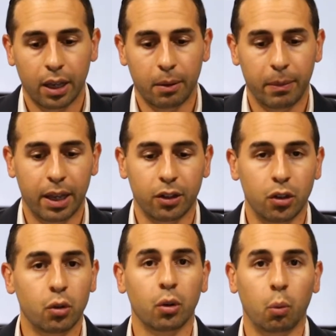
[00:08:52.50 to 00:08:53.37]
Man,
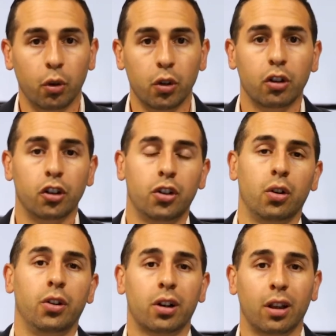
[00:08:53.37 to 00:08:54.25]
you could show
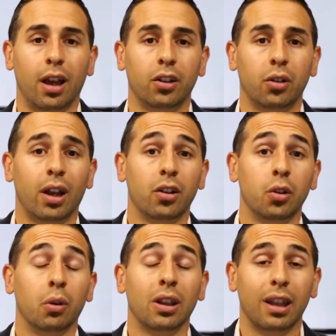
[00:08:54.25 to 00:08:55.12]
your clients how to
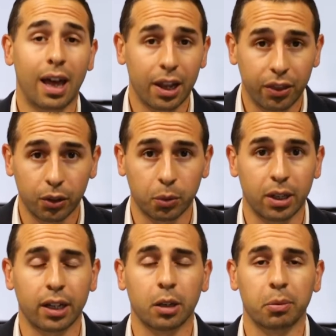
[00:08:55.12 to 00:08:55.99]
do a lot of things with
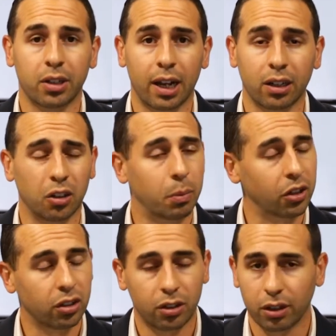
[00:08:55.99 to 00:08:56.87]
that to protect it,
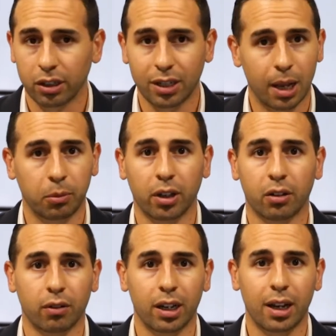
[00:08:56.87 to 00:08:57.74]
especially during times
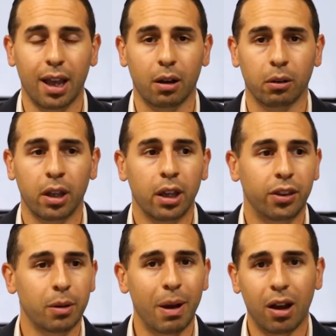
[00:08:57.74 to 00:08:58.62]
like right now.
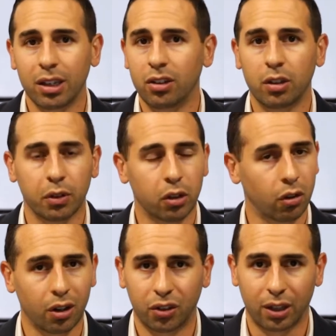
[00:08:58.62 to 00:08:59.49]
Think about how easy of a
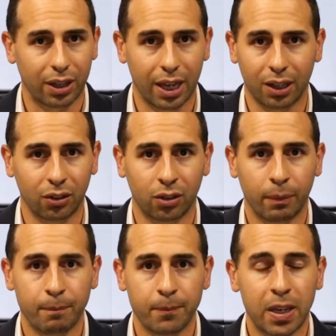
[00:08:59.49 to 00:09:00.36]
cross-sell that is.
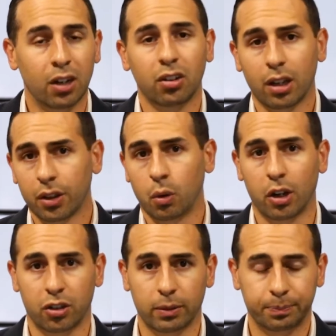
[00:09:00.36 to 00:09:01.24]
Here's another
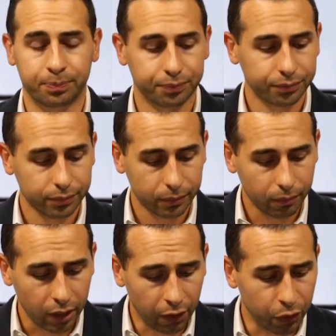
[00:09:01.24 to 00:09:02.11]
question.
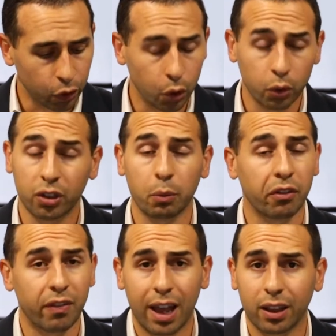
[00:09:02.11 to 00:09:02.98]
If you're doing stuff with
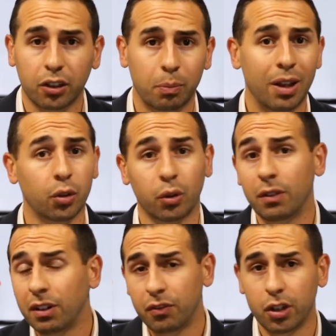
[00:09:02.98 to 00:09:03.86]
final expense, or
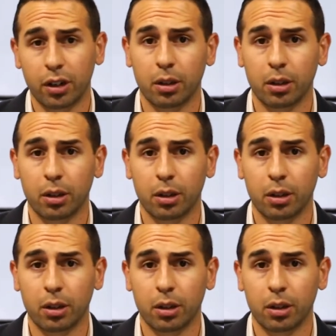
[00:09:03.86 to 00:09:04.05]
even if you're